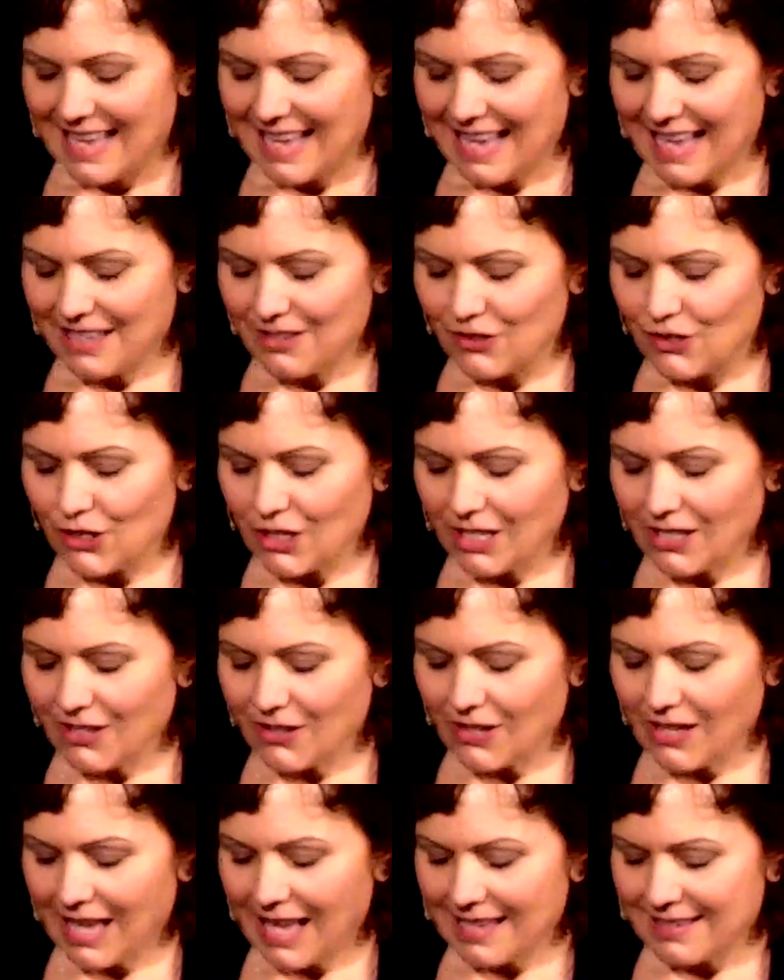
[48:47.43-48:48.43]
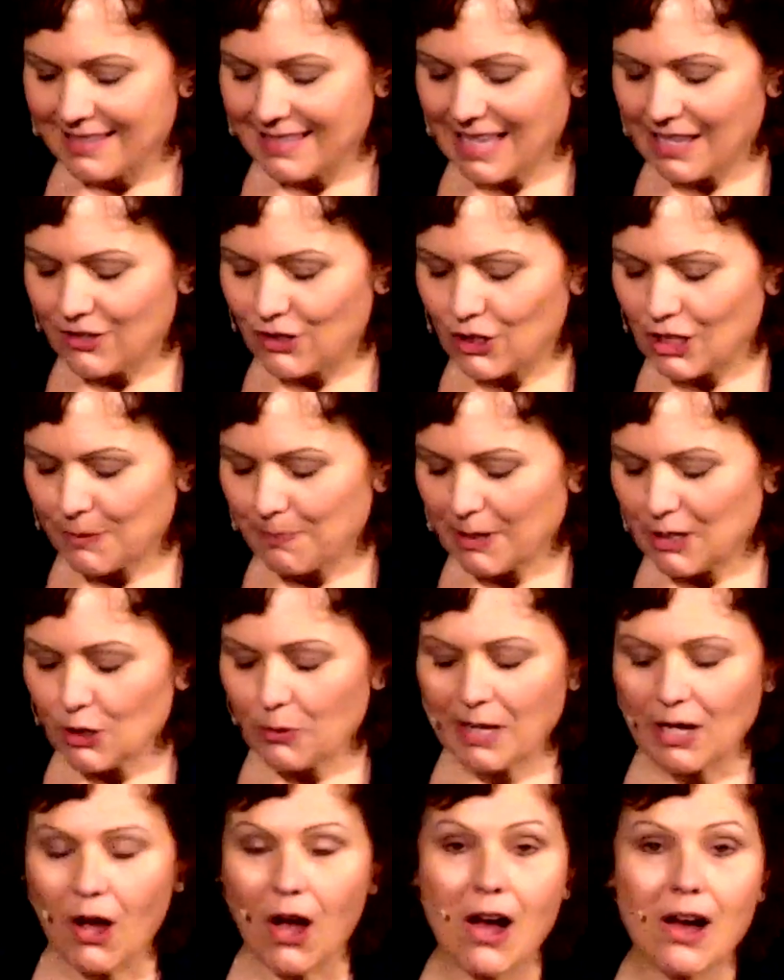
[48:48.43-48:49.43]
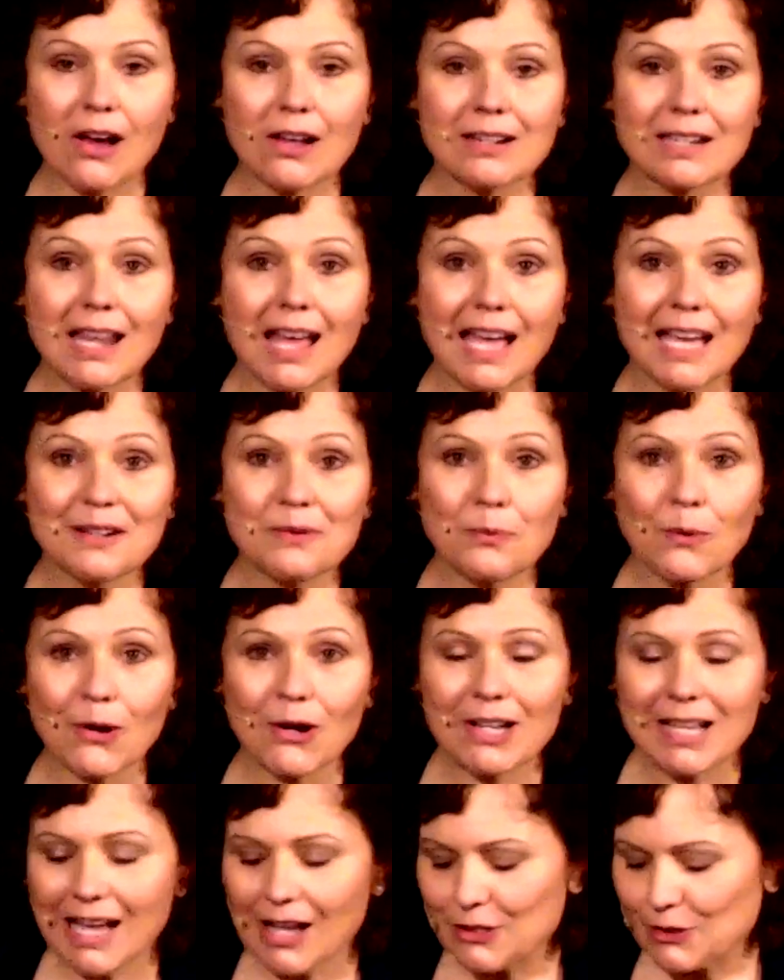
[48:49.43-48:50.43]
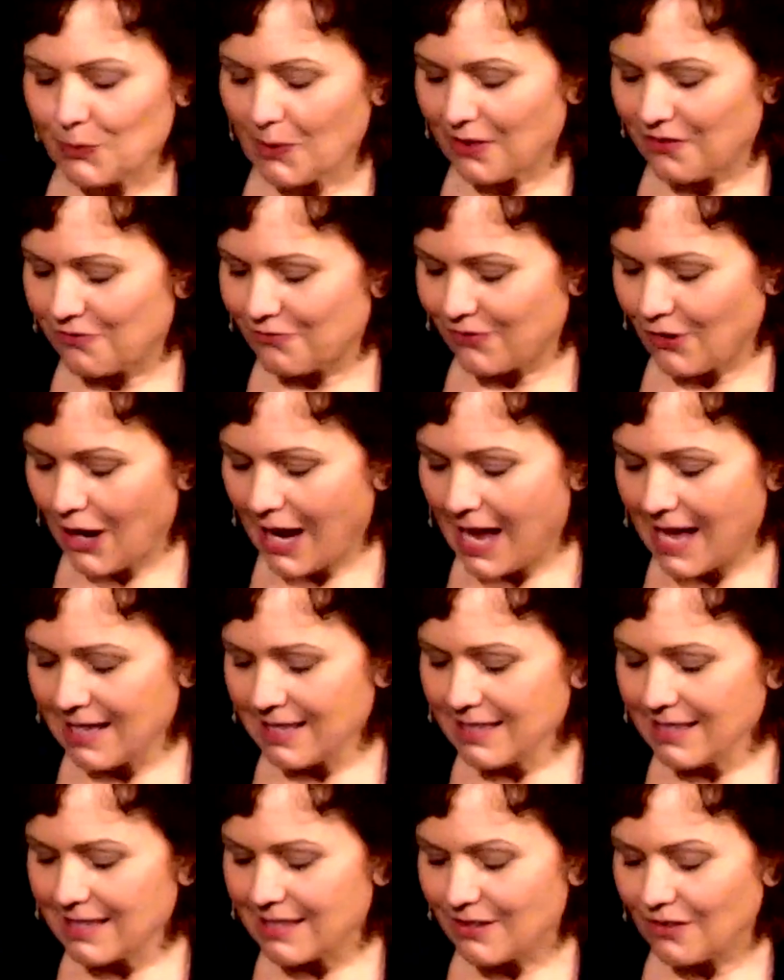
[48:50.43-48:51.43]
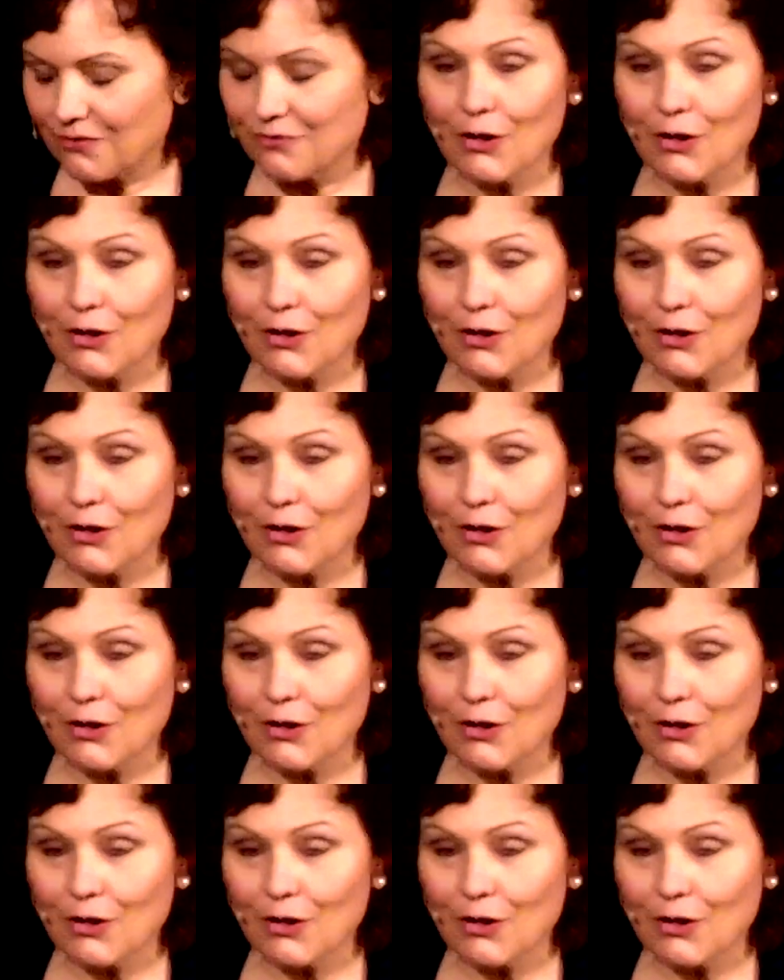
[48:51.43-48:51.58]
And Jill says she's been doing online workouts with friends,